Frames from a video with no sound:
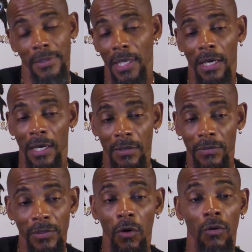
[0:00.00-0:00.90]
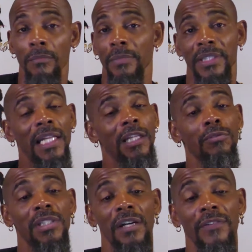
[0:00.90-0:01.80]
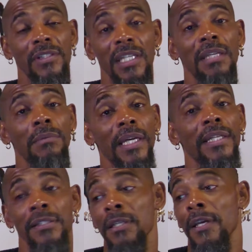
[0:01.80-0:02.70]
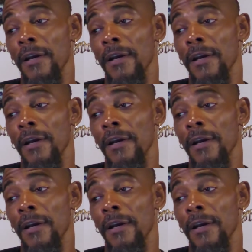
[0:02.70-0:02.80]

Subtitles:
I don't know, but that low self-esteem, ladies,